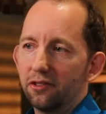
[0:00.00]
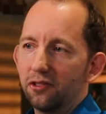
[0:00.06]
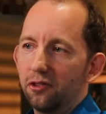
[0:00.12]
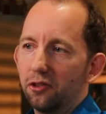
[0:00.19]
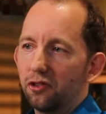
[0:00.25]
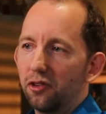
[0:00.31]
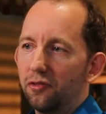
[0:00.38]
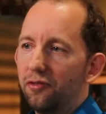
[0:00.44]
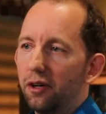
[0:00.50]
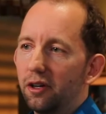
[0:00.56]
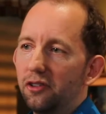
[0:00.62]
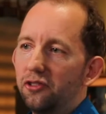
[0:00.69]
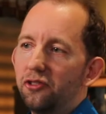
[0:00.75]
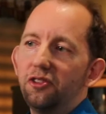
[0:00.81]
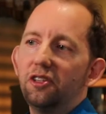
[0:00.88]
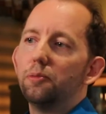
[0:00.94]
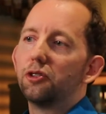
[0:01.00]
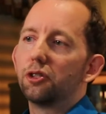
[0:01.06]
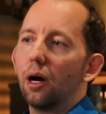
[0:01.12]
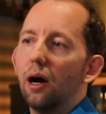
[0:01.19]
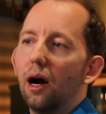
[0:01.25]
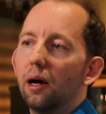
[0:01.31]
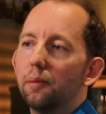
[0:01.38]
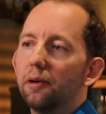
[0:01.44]
There's a very steep
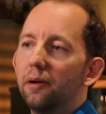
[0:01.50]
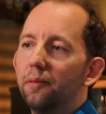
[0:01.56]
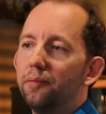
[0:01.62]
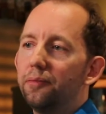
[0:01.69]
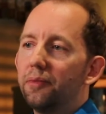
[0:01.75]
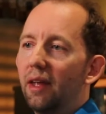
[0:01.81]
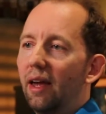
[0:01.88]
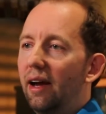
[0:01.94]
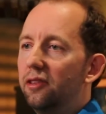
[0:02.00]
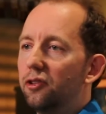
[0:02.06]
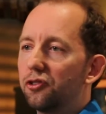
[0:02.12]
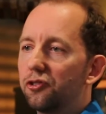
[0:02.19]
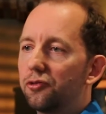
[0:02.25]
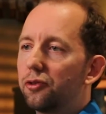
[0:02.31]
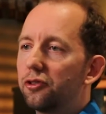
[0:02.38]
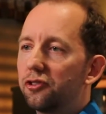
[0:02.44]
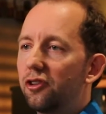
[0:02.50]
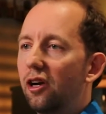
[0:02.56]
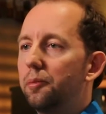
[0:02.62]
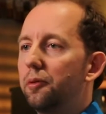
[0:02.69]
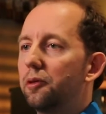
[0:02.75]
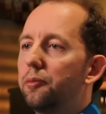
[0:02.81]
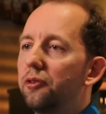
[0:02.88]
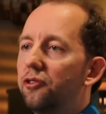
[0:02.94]
drop, and those first couple
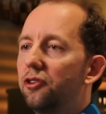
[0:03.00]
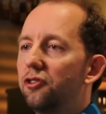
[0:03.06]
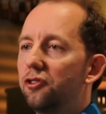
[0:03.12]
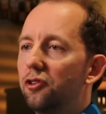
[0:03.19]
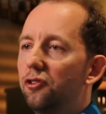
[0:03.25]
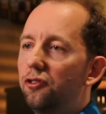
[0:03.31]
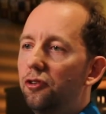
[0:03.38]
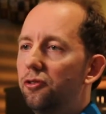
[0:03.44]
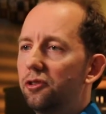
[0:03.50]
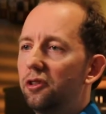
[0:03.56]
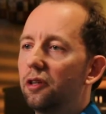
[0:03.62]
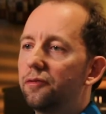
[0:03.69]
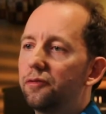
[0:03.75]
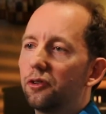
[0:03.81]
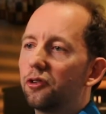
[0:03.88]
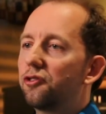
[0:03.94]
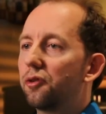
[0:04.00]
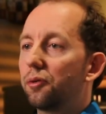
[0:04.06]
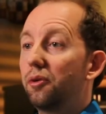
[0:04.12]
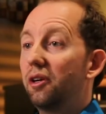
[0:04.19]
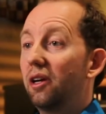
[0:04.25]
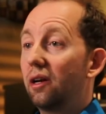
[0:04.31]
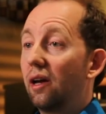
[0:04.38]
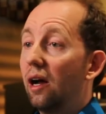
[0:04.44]
of positions, usually the first 3,
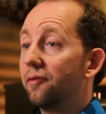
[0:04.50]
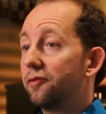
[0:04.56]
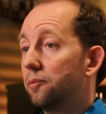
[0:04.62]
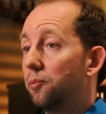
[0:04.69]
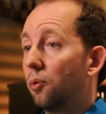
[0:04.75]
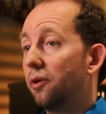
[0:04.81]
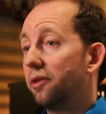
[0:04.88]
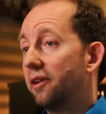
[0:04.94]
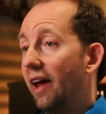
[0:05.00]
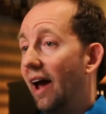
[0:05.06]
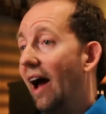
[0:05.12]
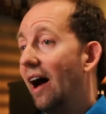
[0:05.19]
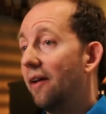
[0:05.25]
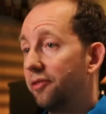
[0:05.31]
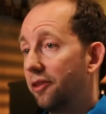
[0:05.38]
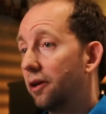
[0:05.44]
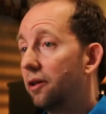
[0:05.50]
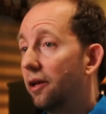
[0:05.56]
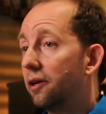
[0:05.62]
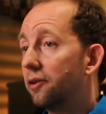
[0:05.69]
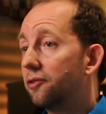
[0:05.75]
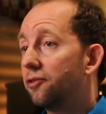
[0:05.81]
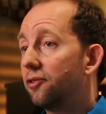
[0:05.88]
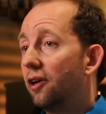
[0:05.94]
account for more than half the
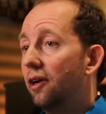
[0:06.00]
clicks.